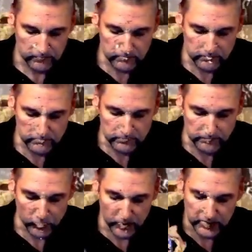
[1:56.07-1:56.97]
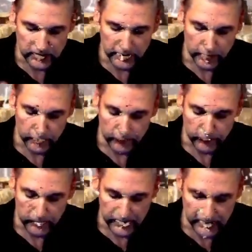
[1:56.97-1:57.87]
who has declared from the
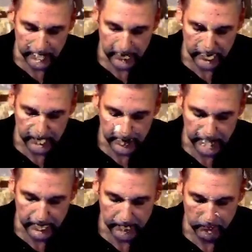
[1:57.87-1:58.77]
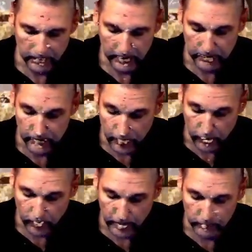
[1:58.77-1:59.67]
beginning that he may know
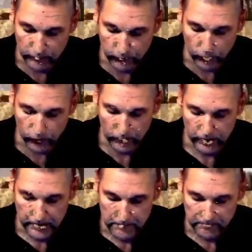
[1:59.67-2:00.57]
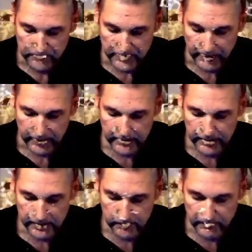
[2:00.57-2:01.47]
and before that he
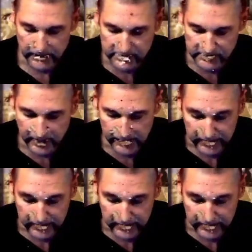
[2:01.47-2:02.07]
may say he is